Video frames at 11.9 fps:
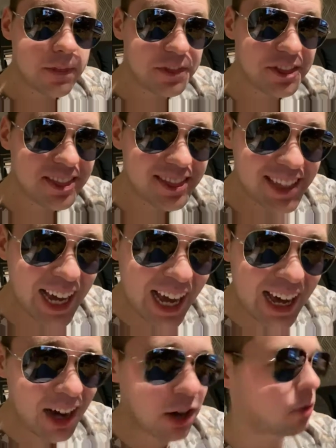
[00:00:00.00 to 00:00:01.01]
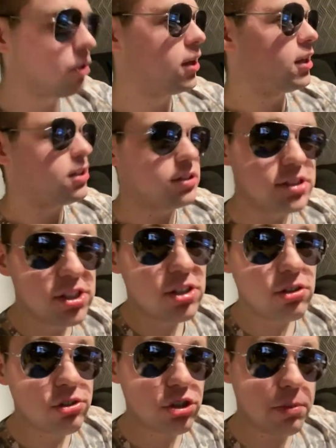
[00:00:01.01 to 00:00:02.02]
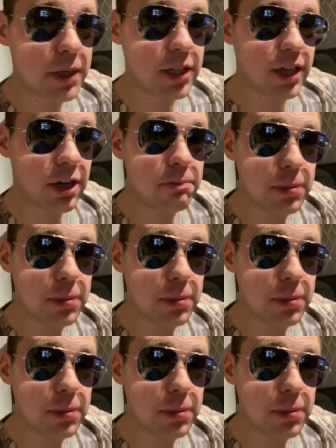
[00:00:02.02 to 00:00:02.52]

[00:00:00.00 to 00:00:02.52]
Now. You should be allowing